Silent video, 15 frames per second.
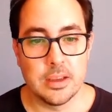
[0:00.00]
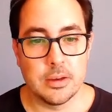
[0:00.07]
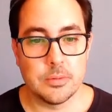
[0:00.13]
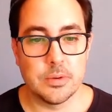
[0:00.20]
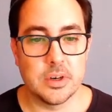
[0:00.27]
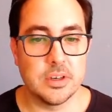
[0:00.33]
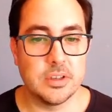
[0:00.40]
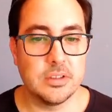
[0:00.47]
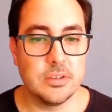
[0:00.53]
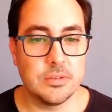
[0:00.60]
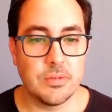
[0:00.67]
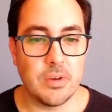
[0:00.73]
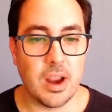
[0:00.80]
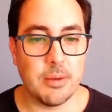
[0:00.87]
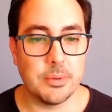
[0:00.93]
where you
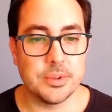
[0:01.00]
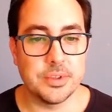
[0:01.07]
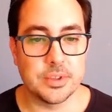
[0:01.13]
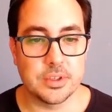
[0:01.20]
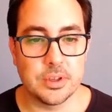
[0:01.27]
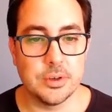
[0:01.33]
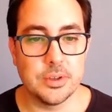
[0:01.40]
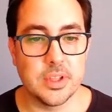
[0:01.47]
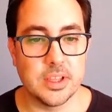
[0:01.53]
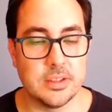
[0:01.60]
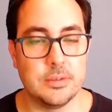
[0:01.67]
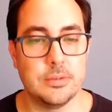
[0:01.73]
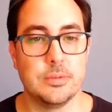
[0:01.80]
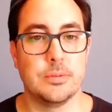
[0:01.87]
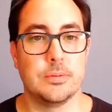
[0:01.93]
grab all the code that
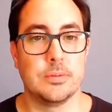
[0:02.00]
you